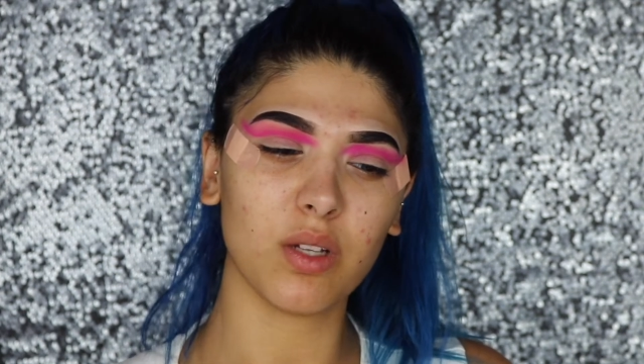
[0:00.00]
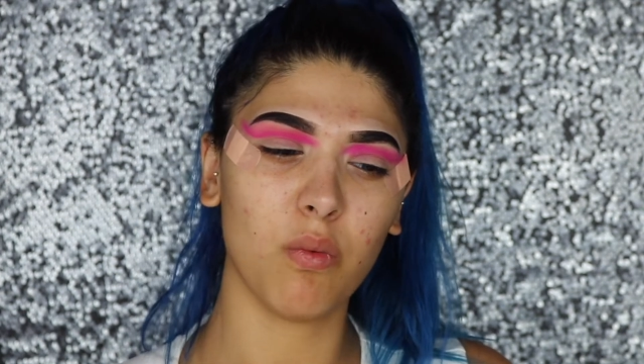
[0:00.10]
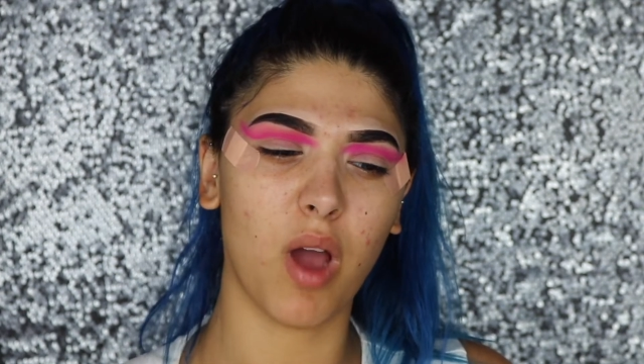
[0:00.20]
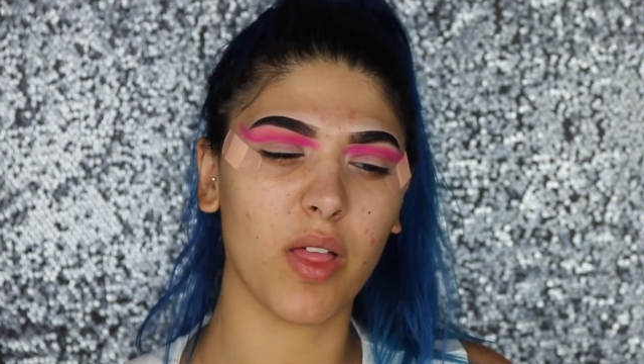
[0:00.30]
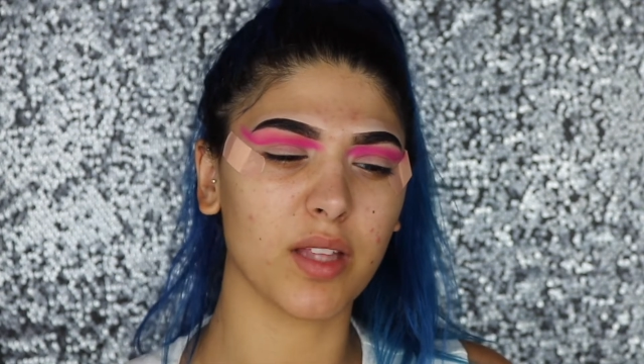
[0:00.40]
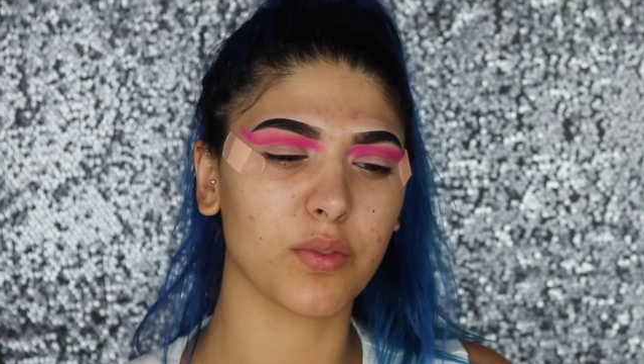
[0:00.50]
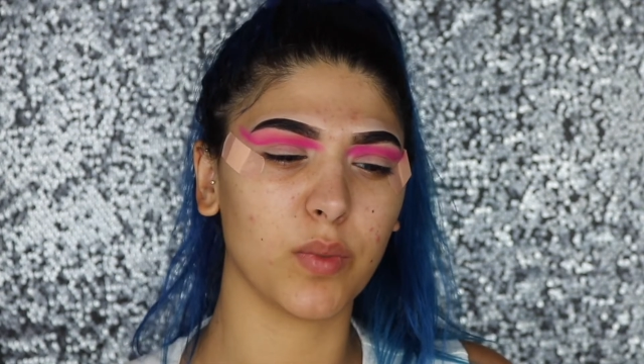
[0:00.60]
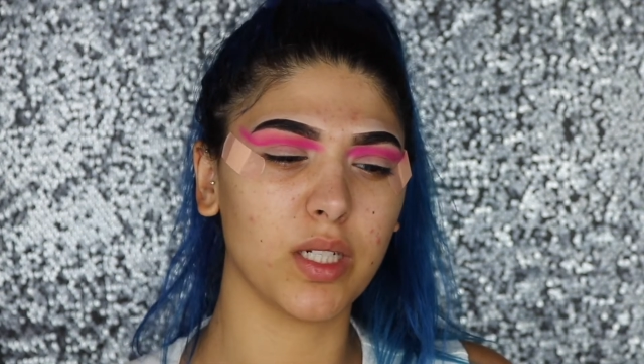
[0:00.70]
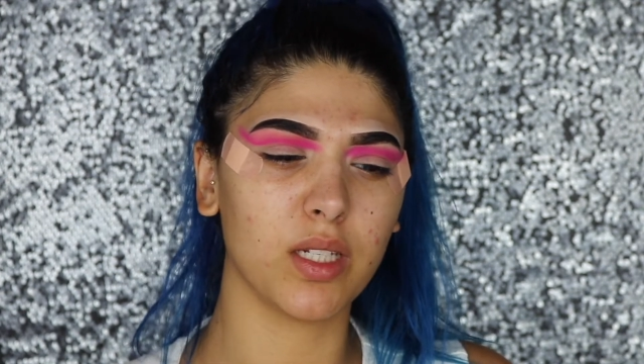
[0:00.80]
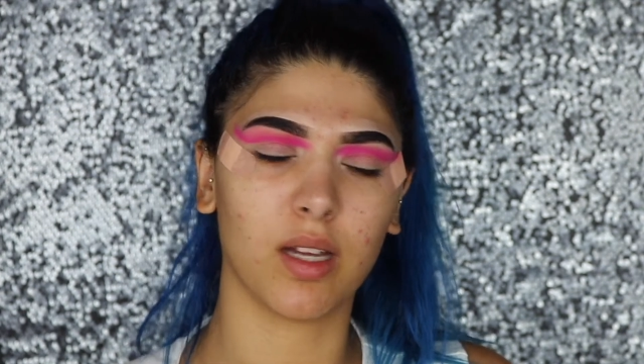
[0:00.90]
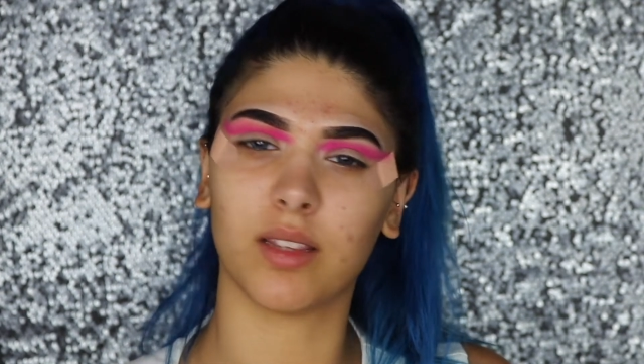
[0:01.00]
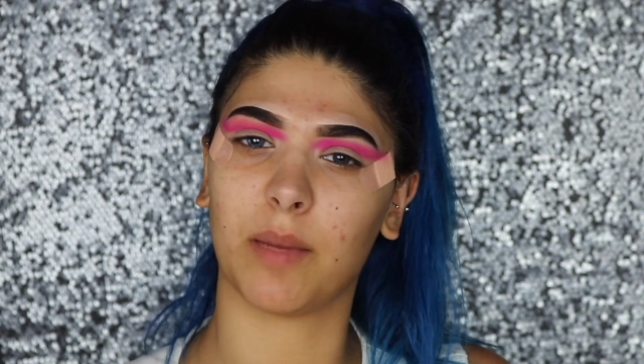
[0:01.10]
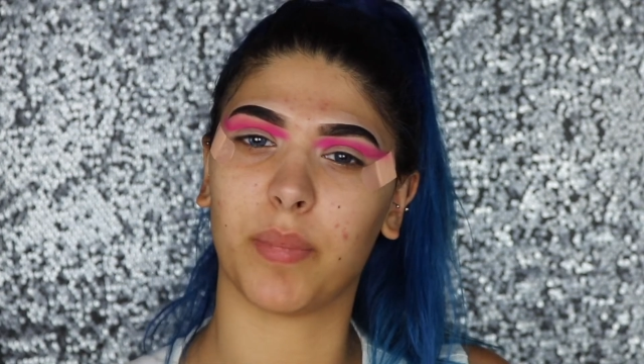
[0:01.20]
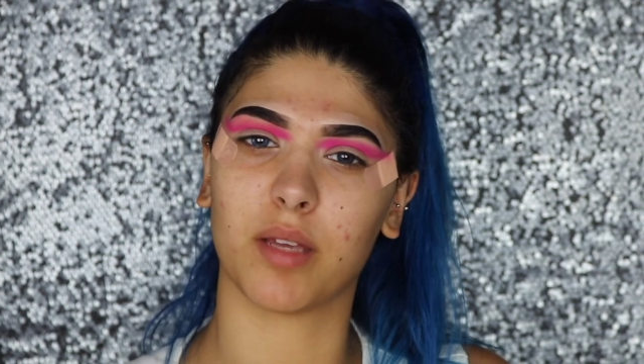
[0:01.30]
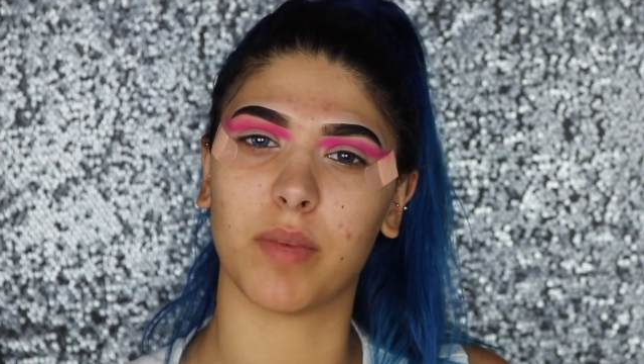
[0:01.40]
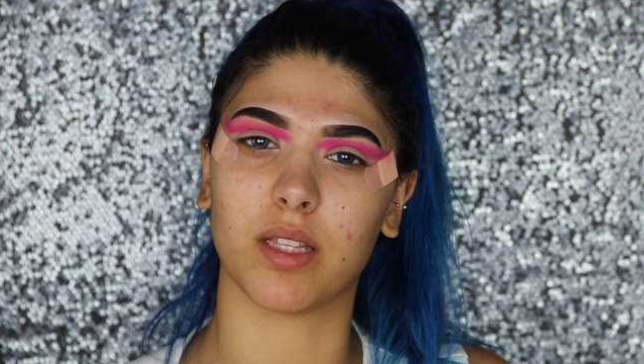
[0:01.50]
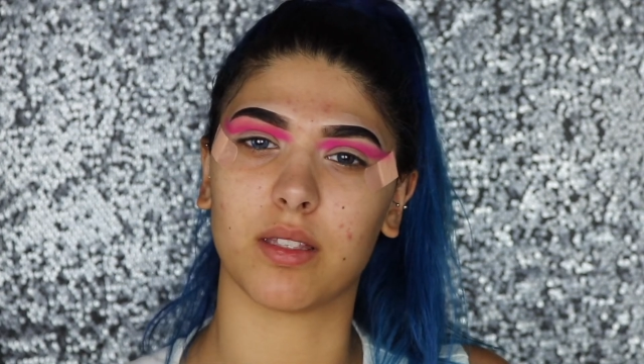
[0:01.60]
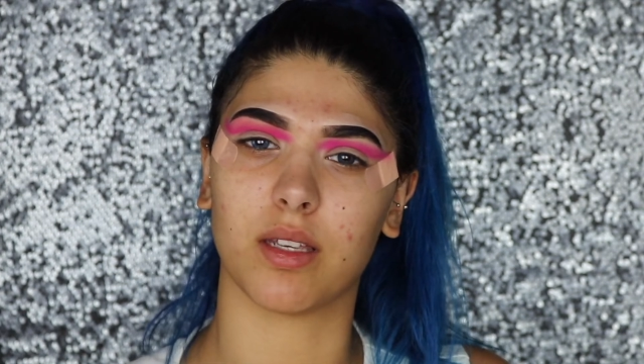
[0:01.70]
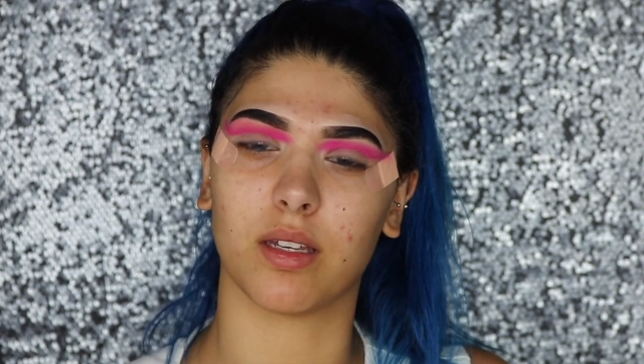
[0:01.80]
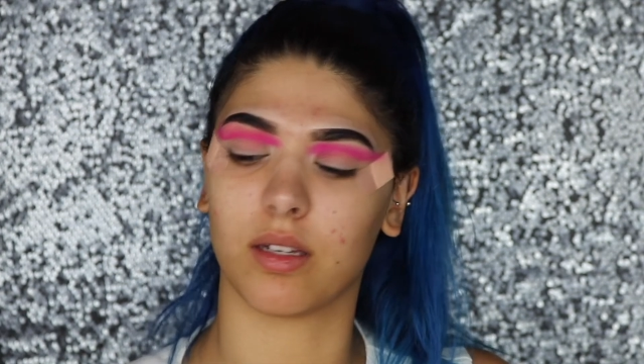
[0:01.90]
Wow, that's really not that
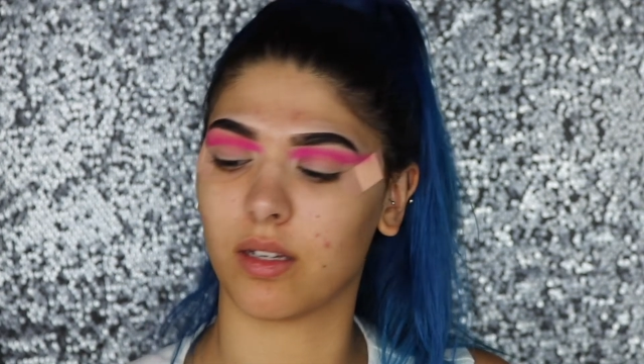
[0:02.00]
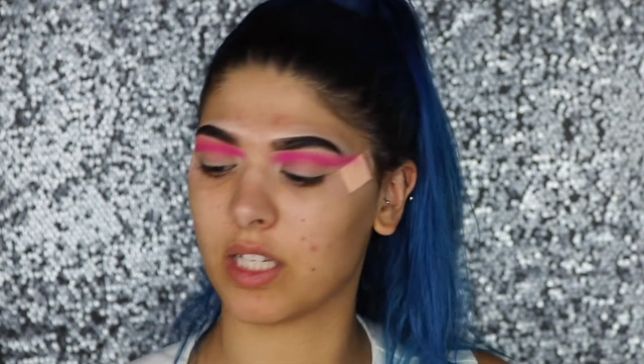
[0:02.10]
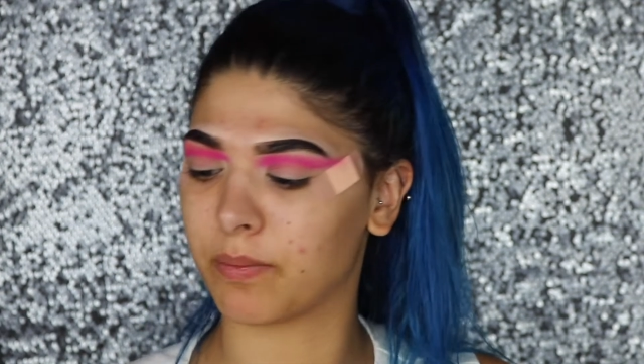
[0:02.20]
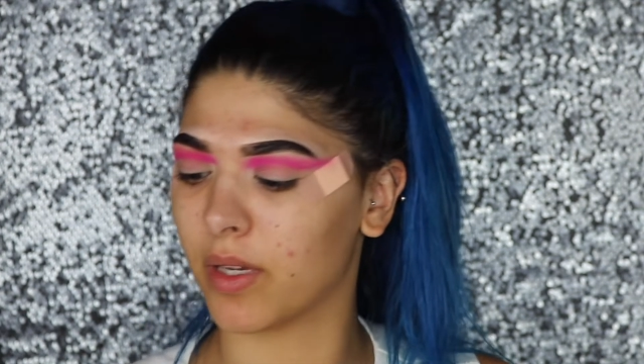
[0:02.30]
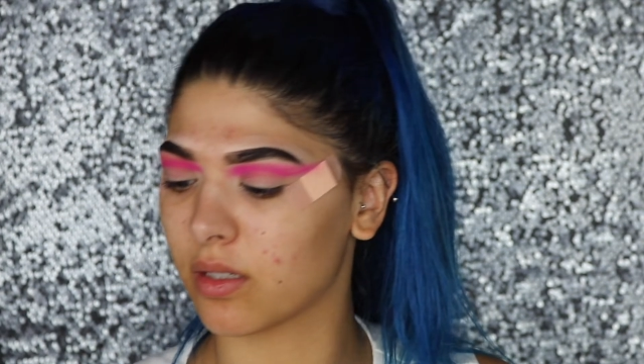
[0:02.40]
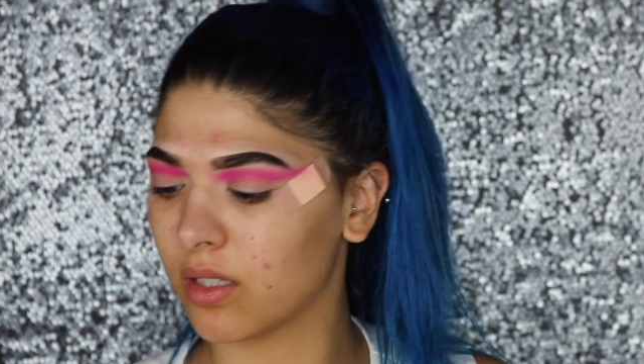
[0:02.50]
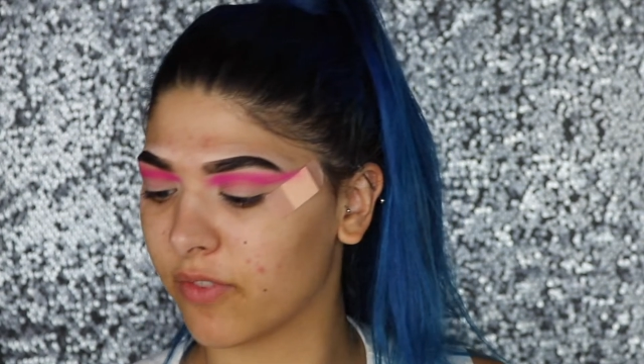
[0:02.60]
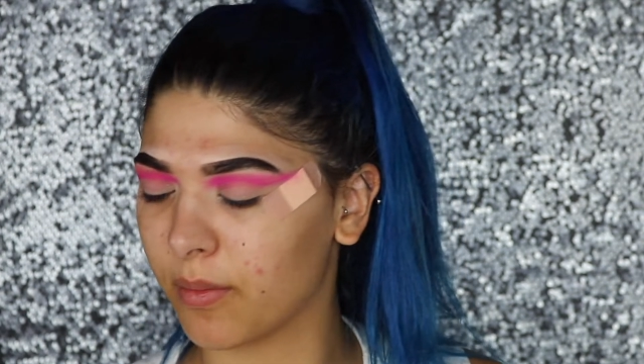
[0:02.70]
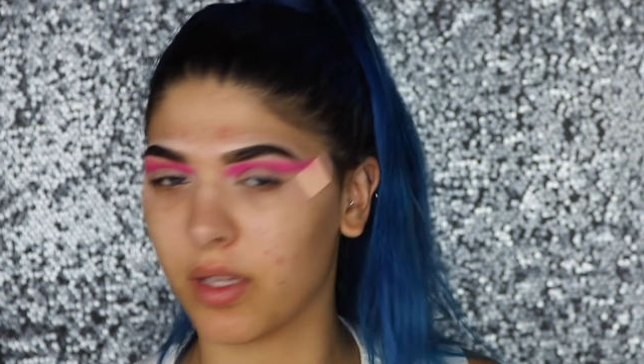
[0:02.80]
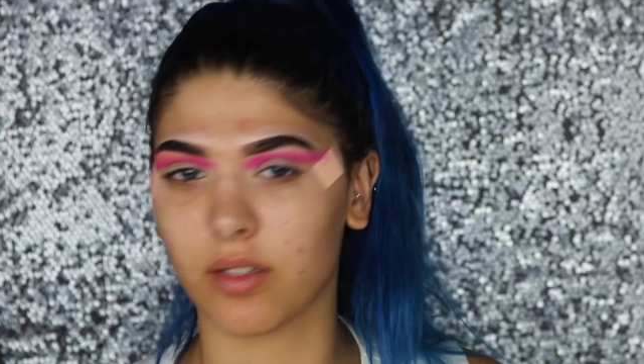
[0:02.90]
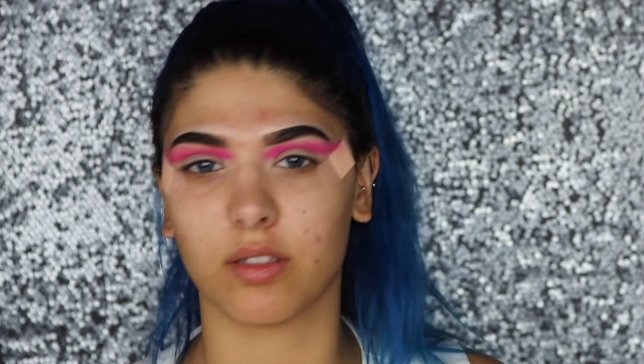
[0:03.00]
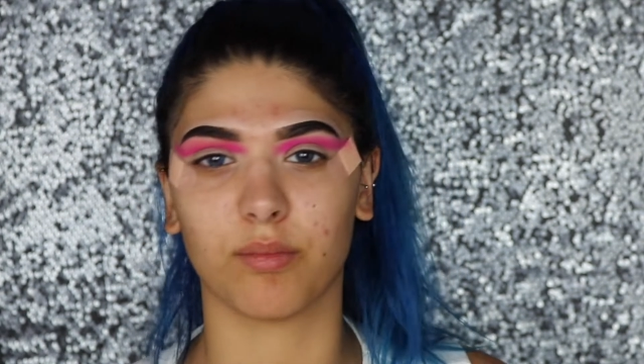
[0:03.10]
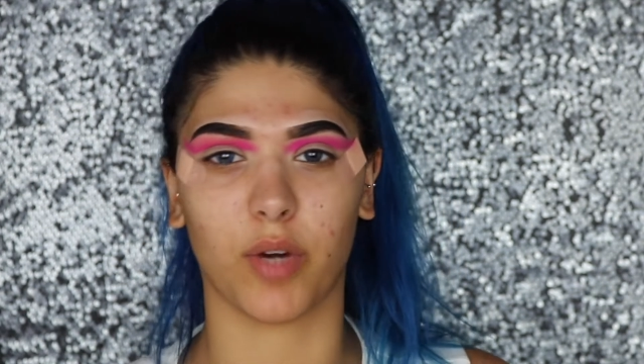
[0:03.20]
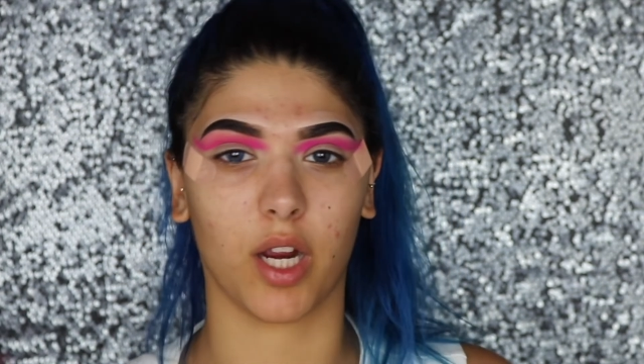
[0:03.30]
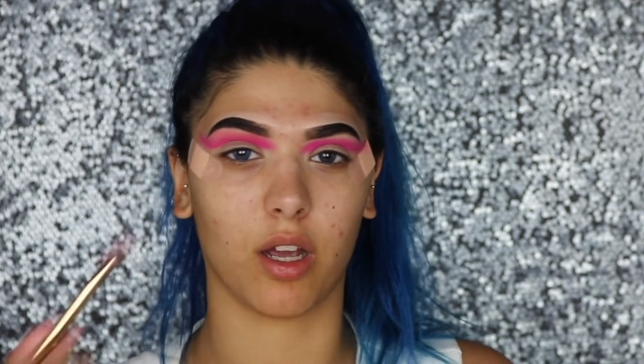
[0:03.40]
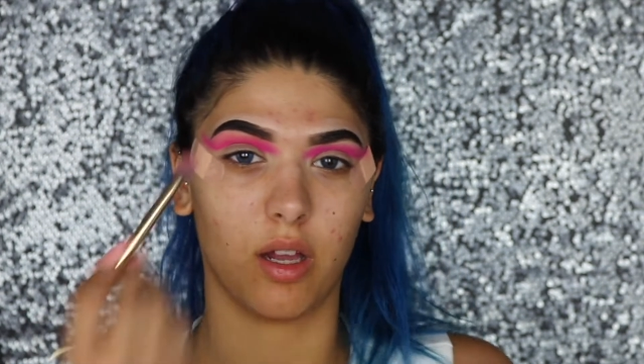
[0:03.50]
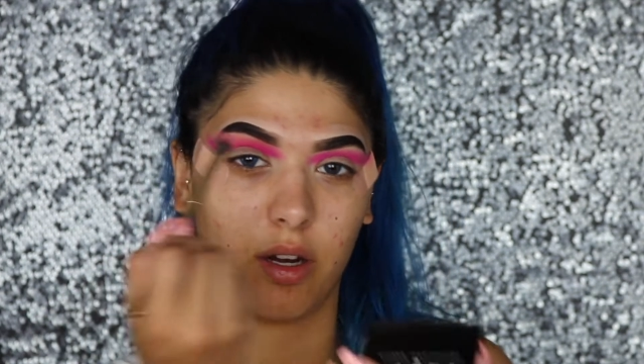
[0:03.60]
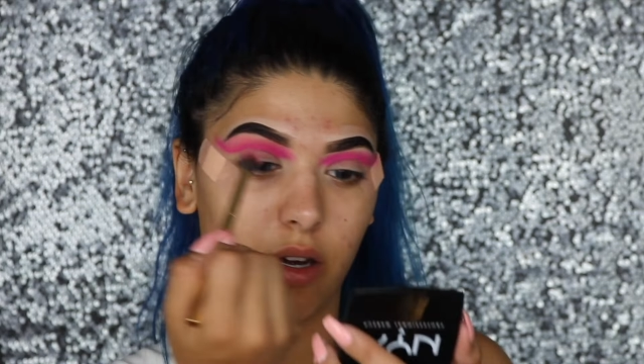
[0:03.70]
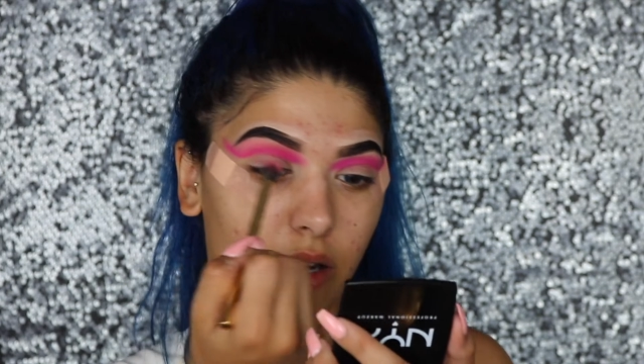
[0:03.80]
pigmented, especially for being such a bright color.